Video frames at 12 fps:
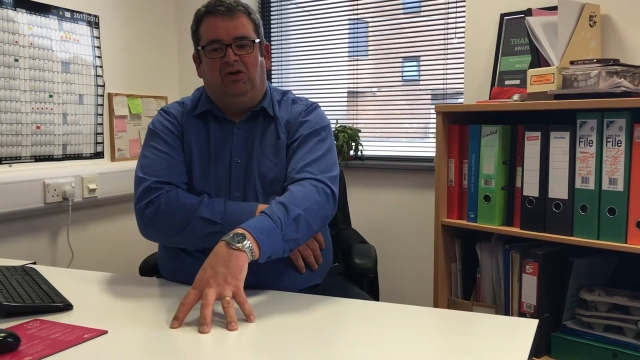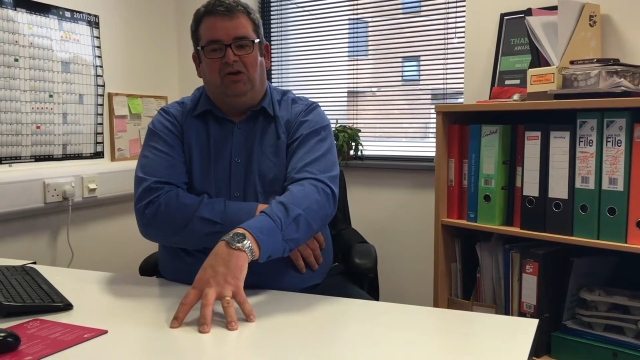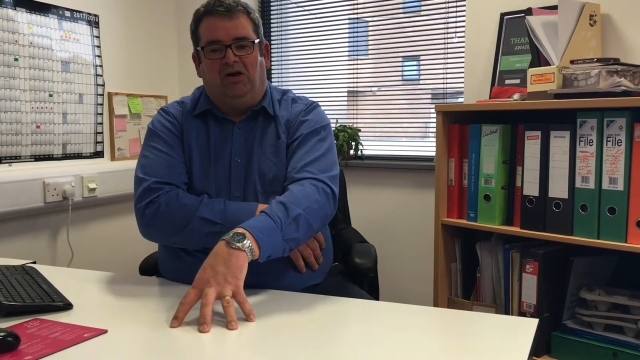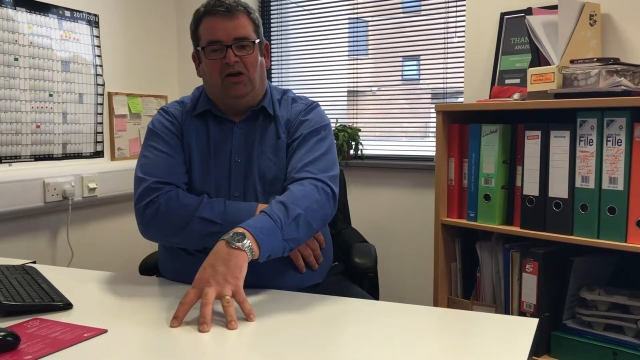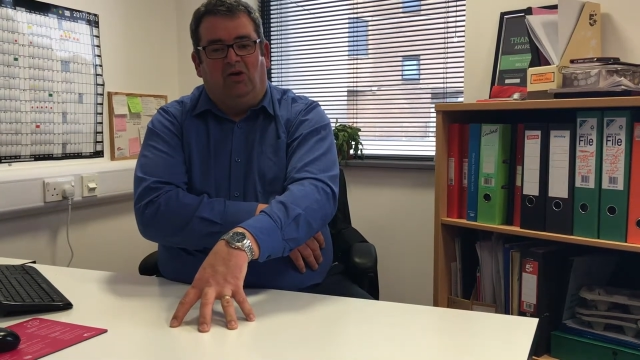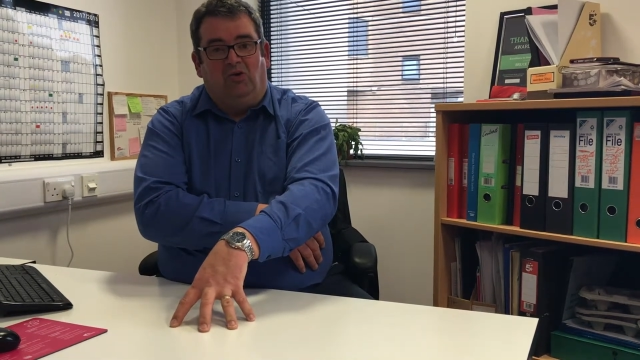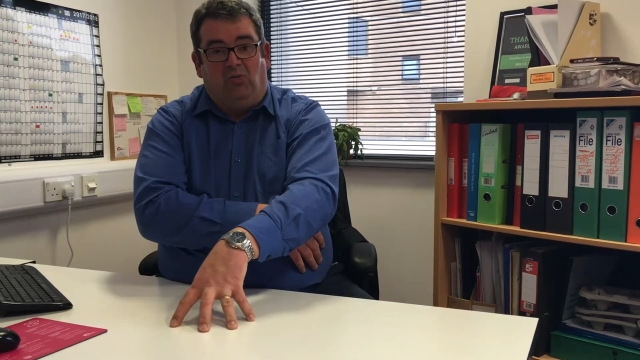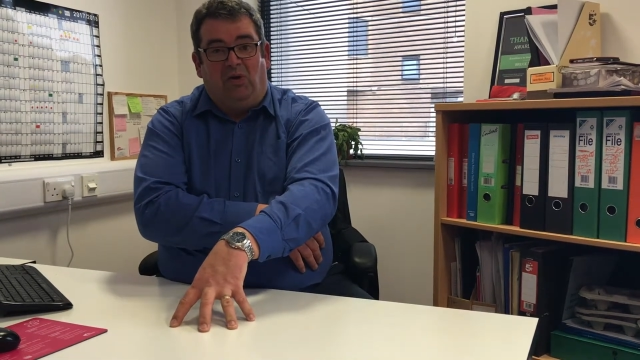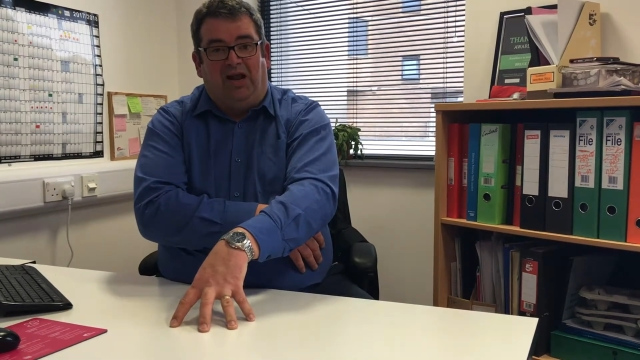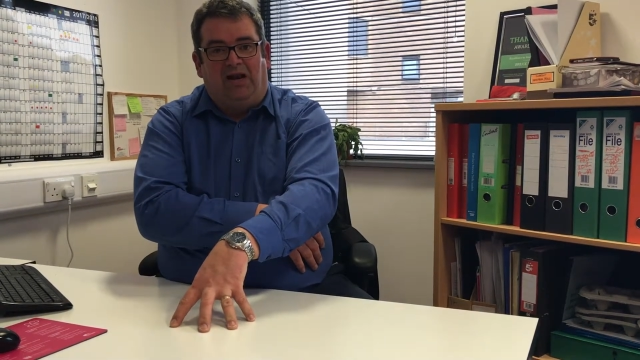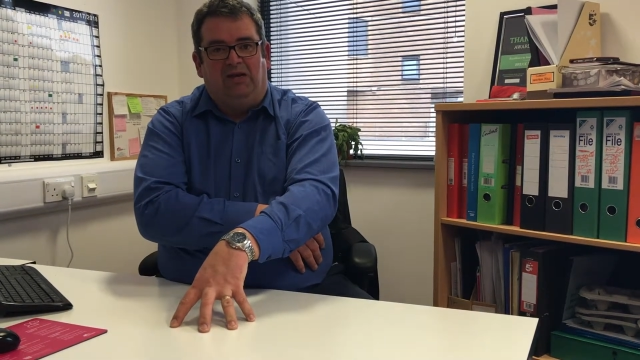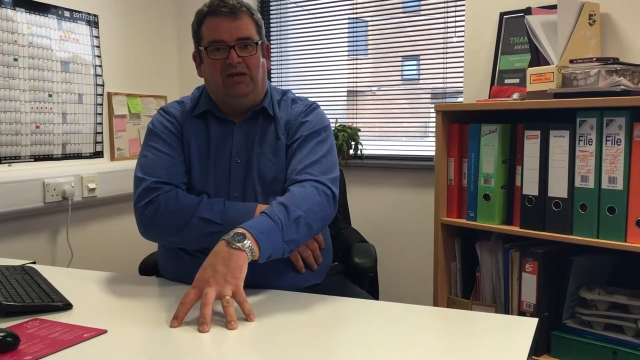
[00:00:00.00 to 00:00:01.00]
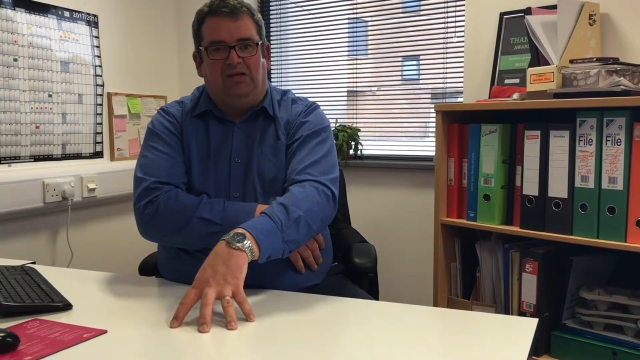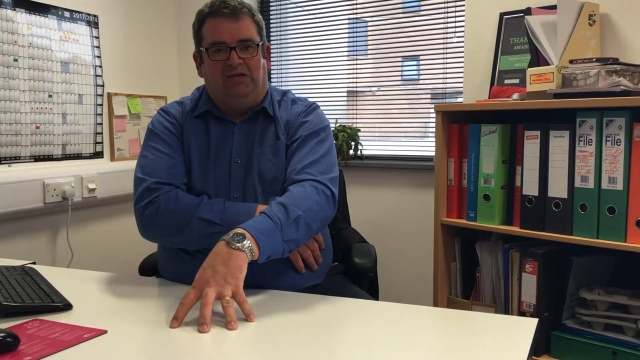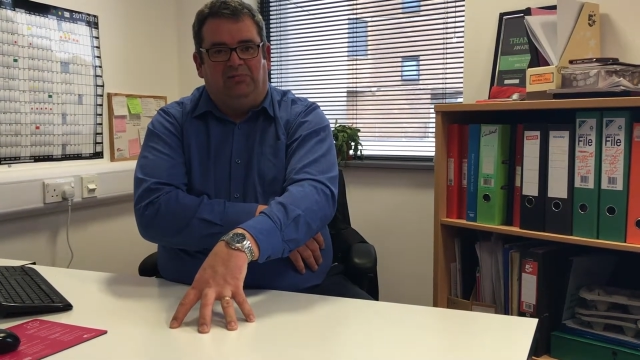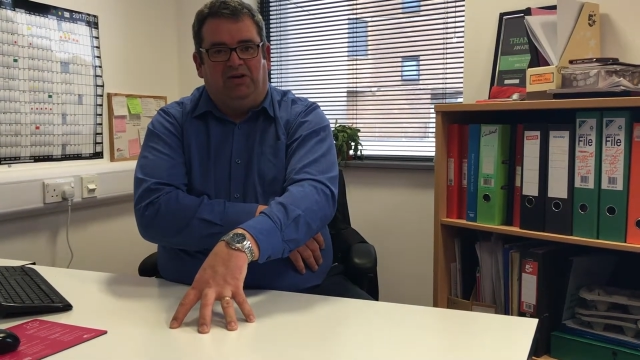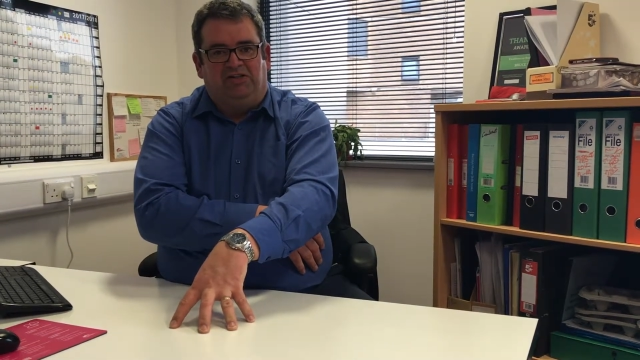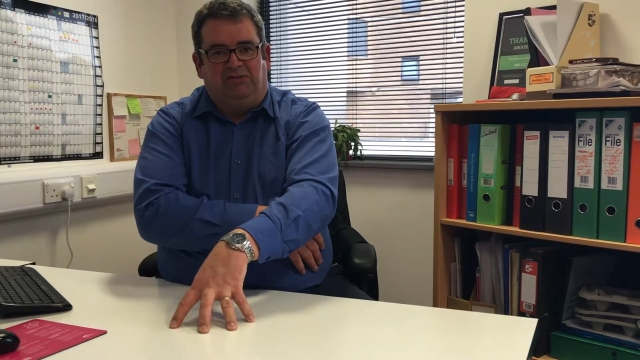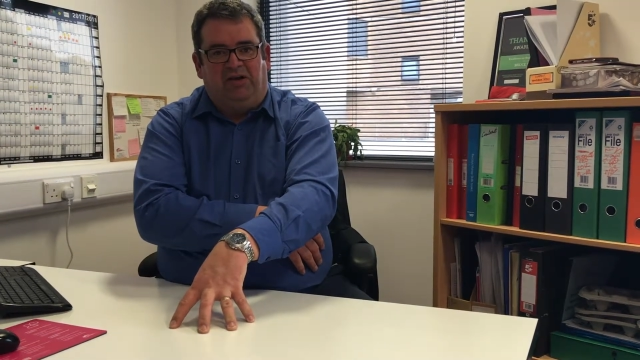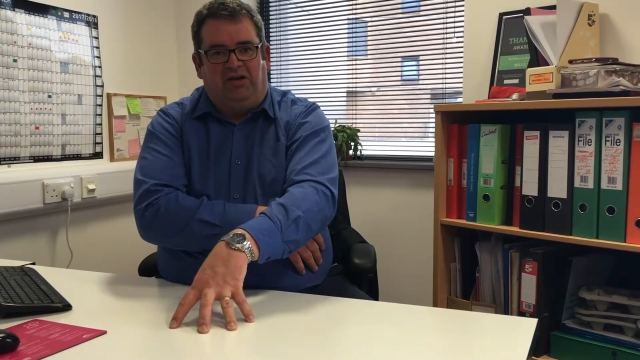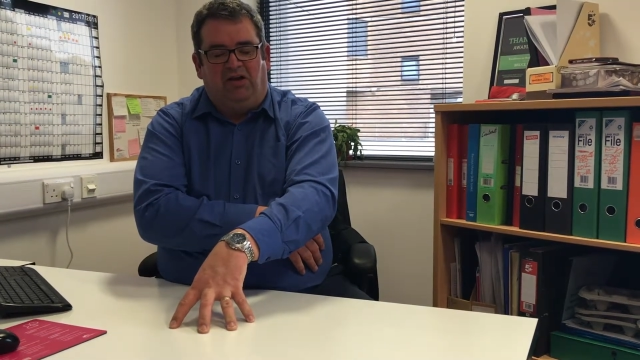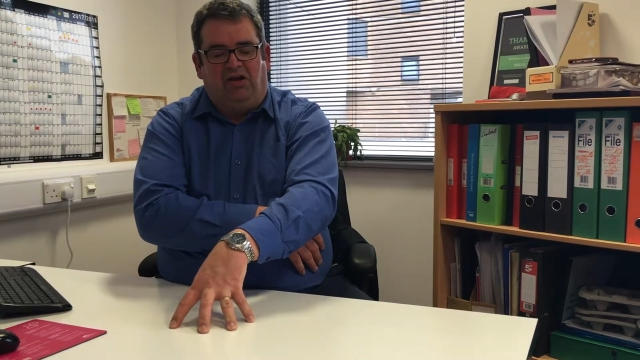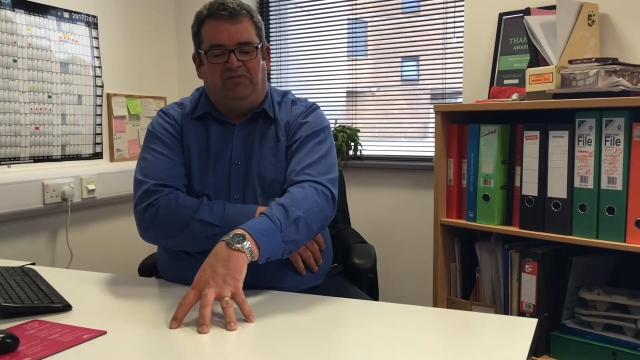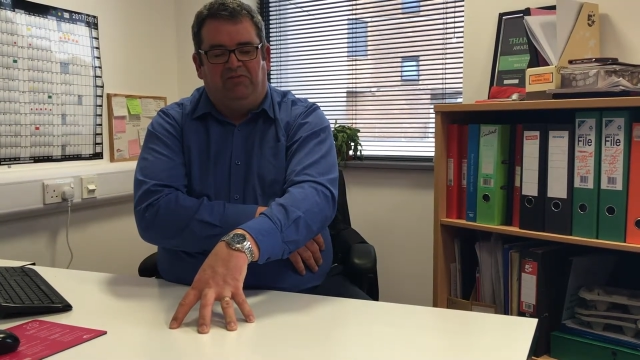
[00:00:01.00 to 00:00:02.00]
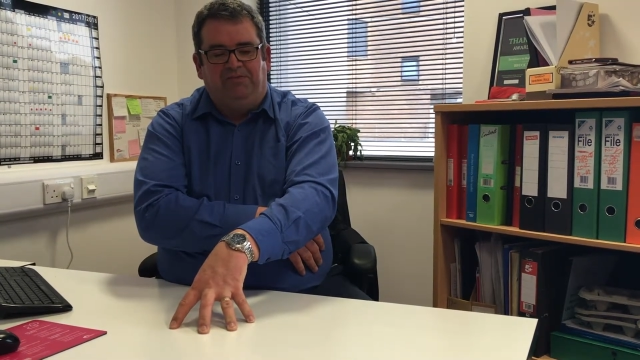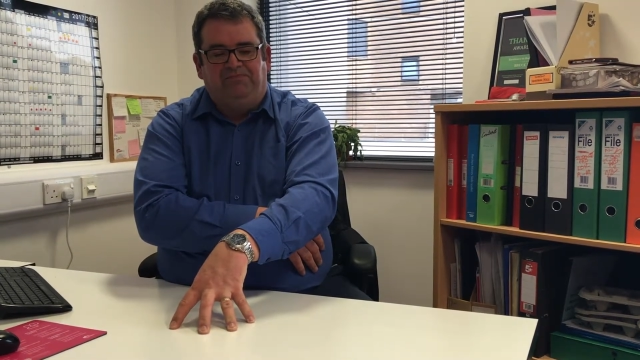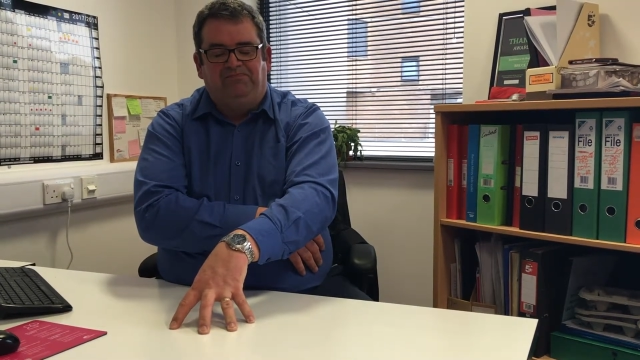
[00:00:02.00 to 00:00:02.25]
unwell and depressed about life.